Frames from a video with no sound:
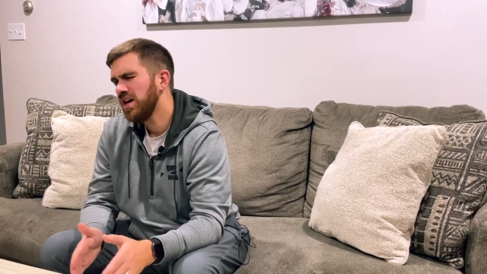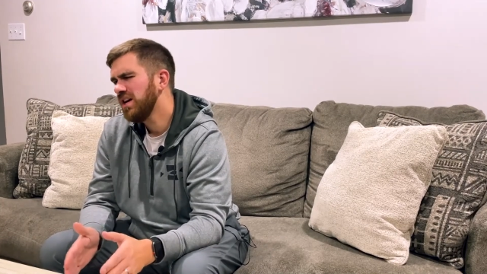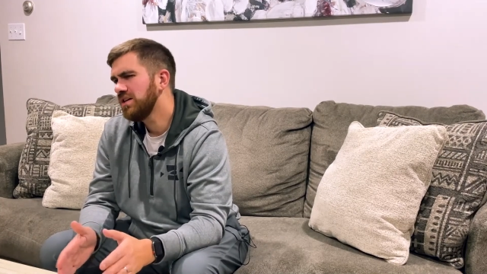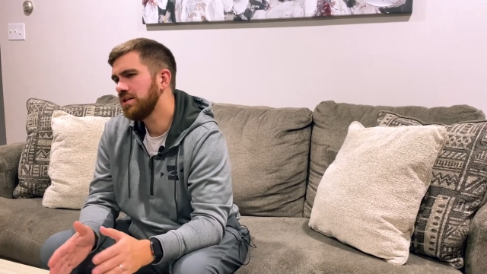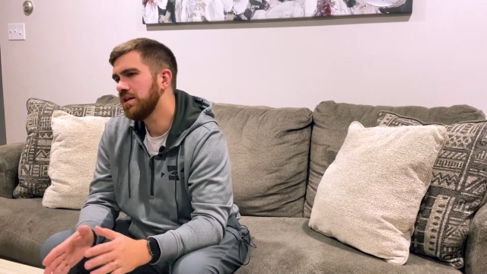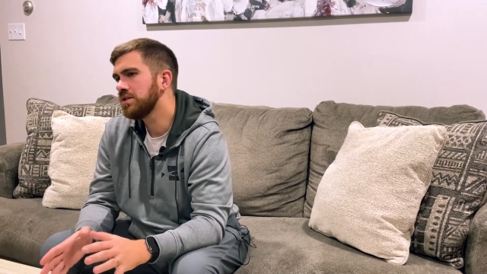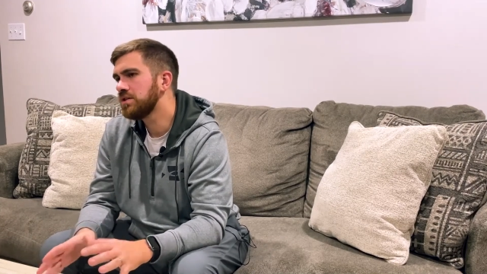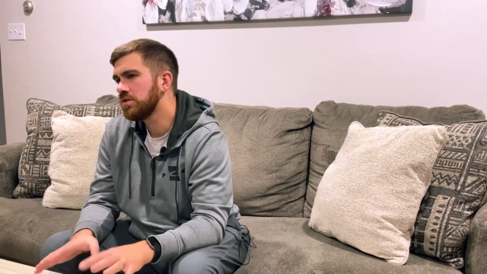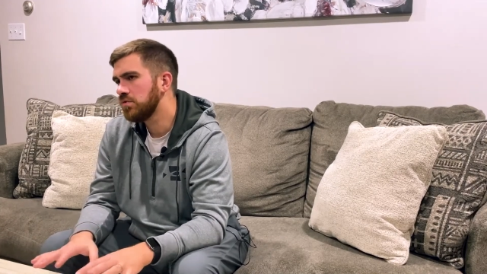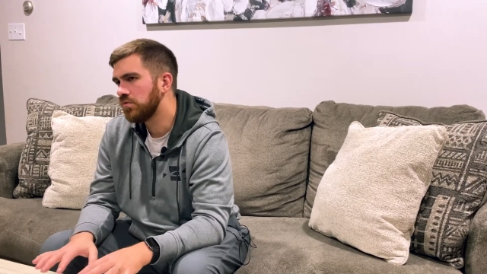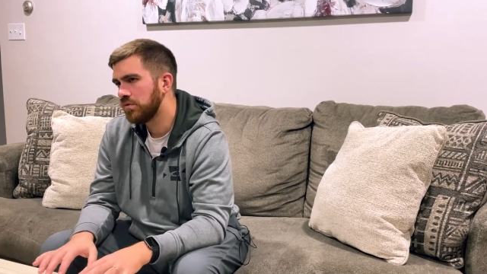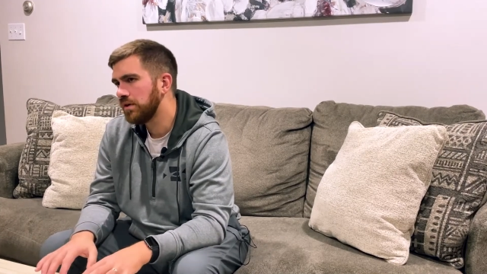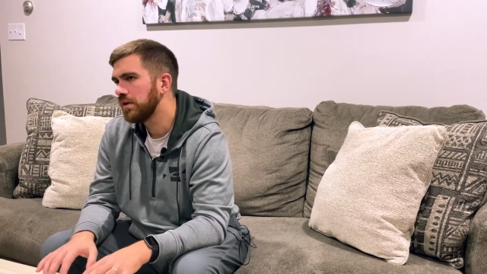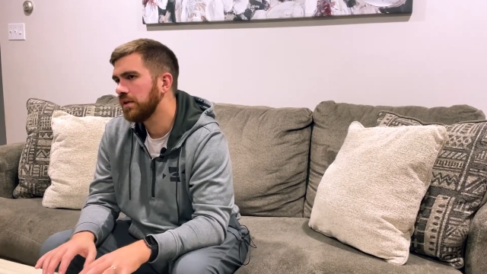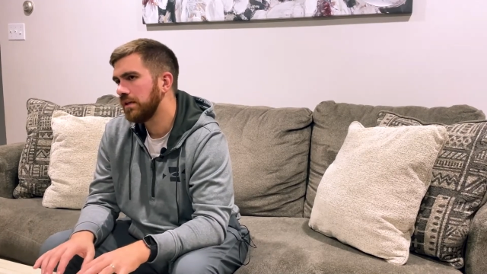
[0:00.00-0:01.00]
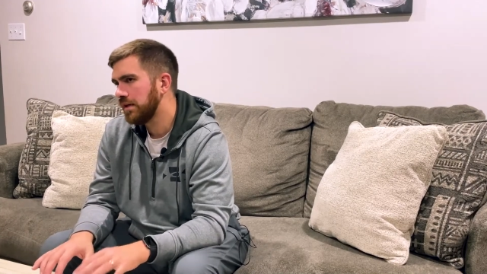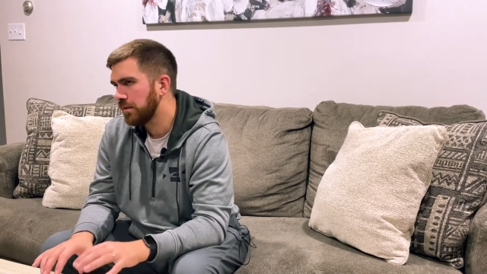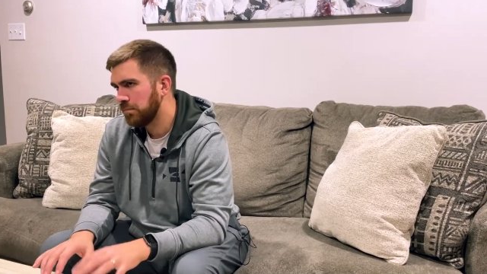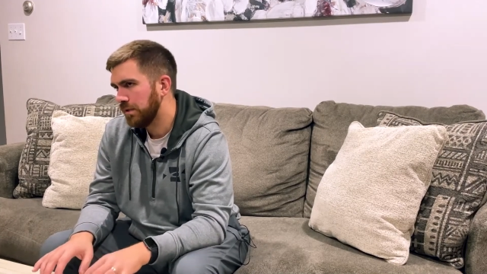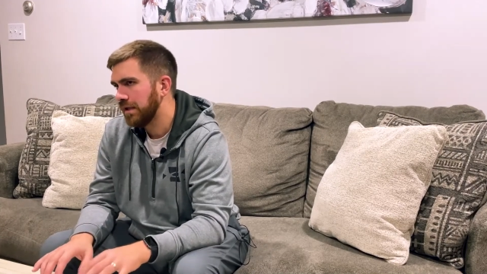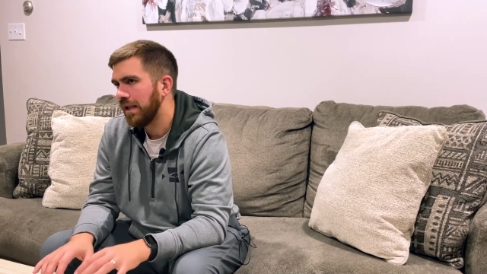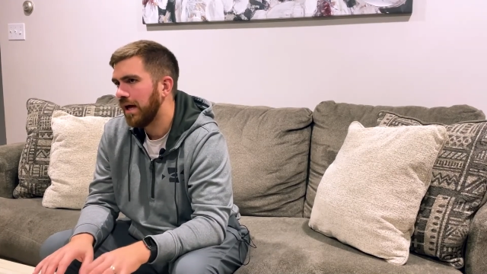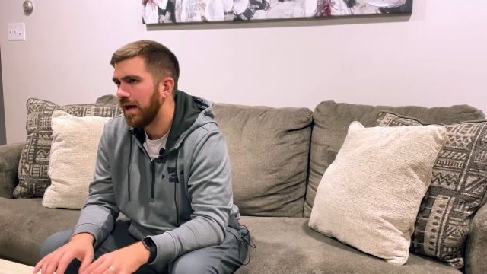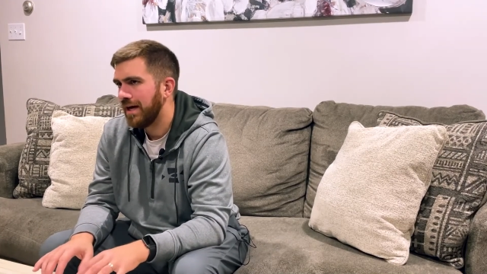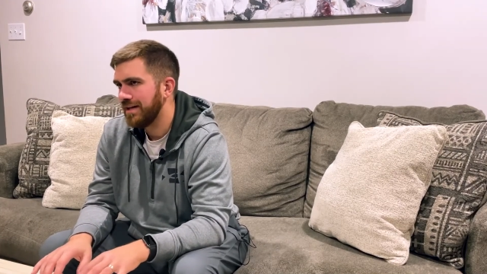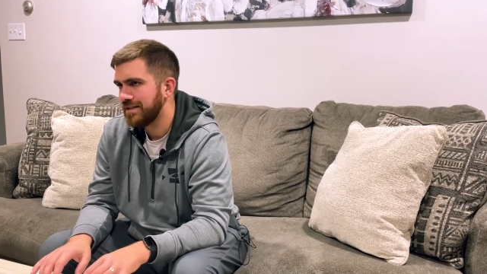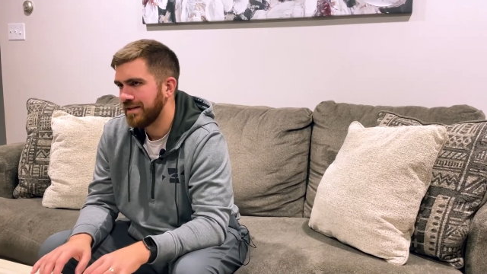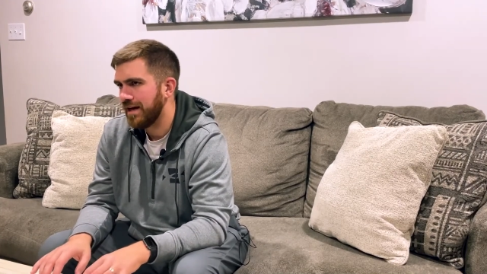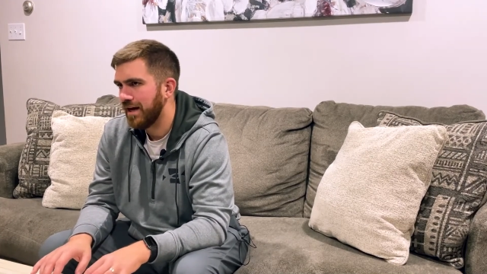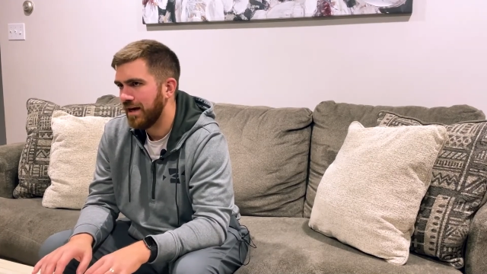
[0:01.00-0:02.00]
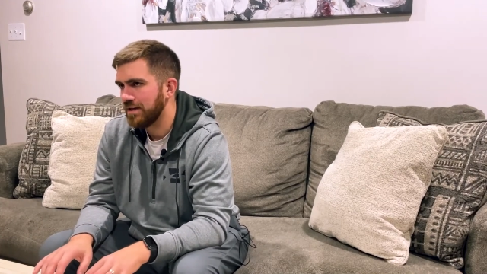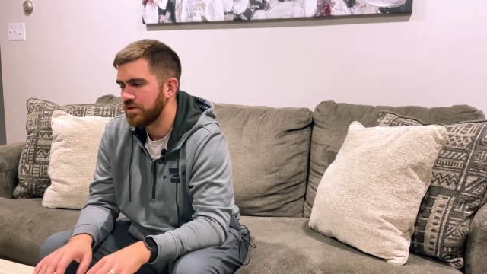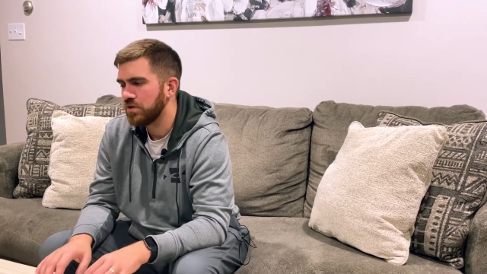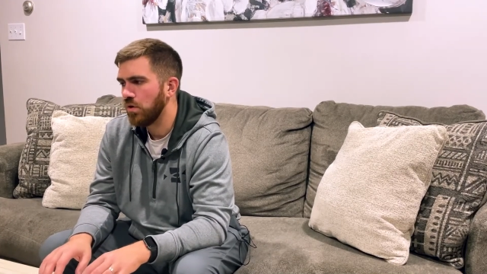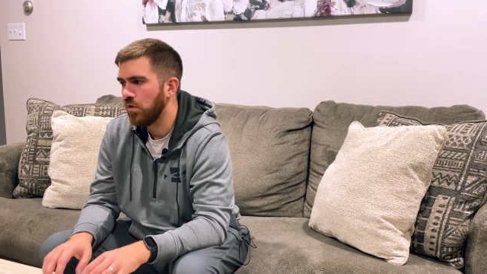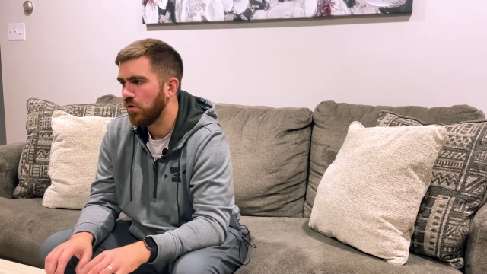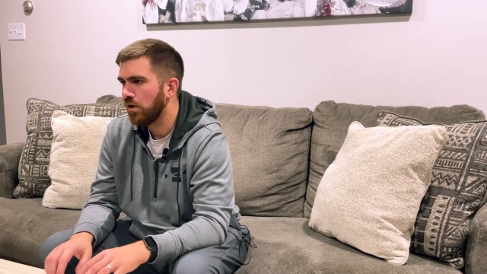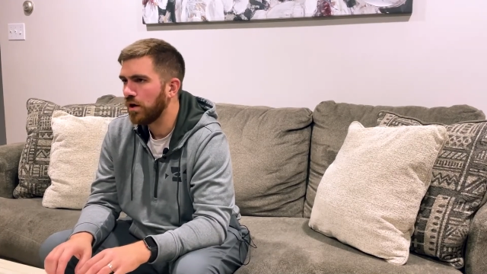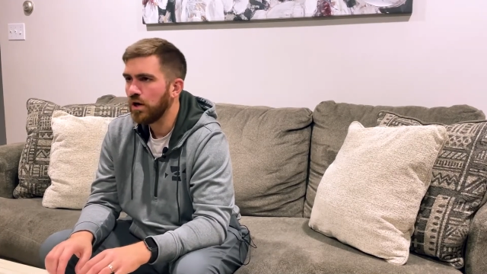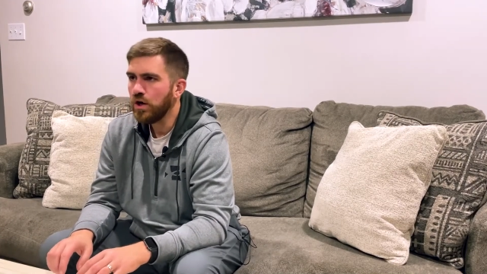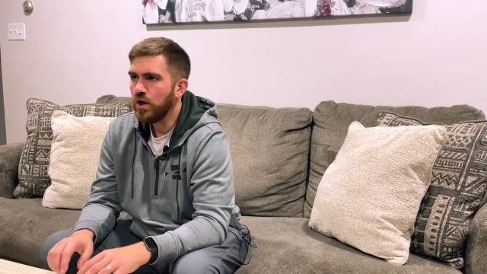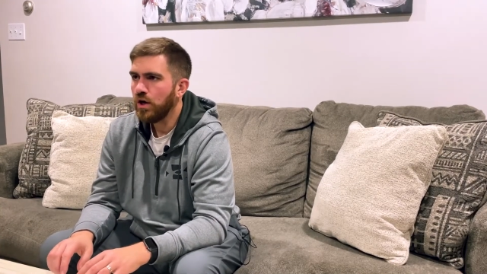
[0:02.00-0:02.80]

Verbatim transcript: doesn't really apply to us or